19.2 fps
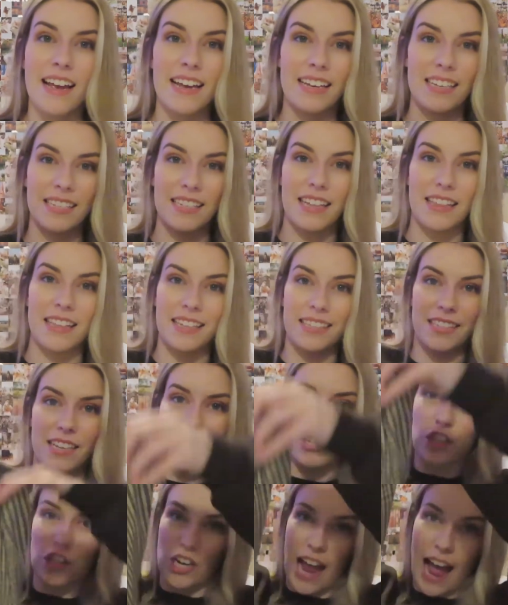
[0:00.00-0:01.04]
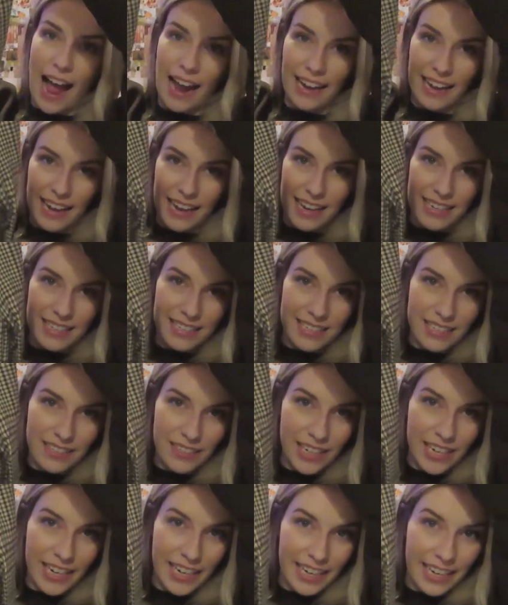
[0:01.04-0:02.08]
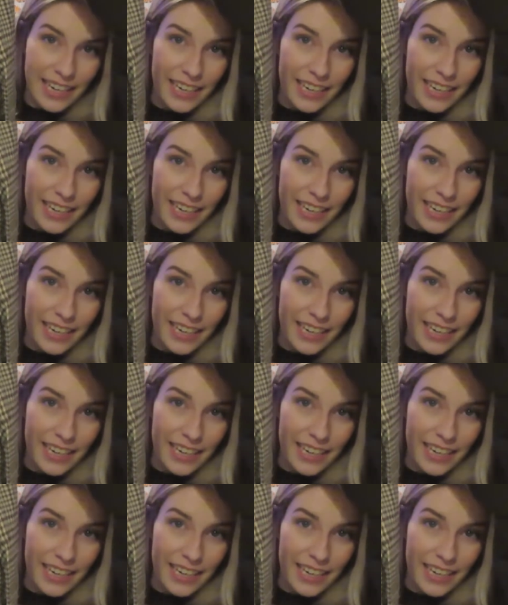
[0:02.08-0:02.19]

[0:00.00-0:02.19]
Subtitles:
is this jacket right